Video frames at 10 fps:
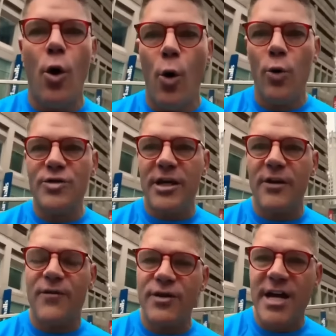the
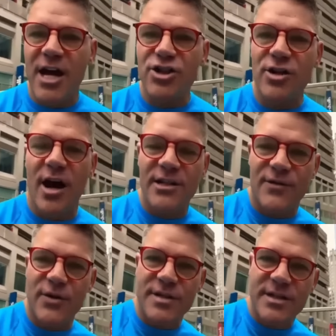holding for
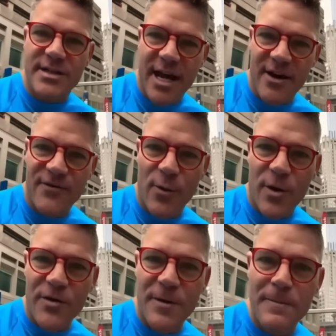TechLine's versus
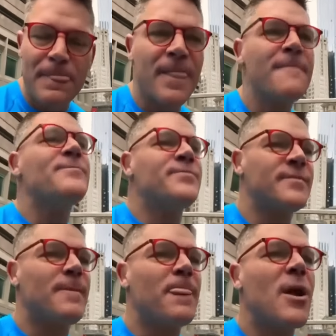Danforth,
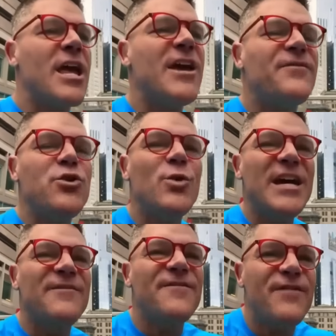if
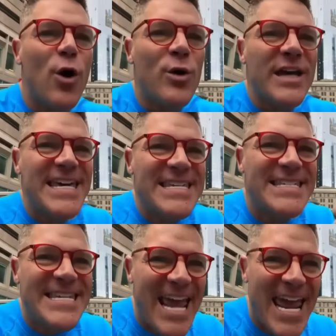you invoke
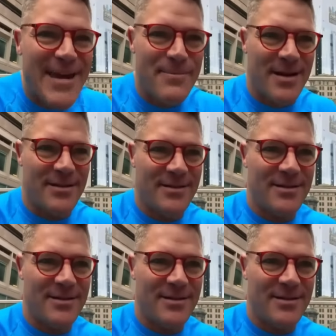his name,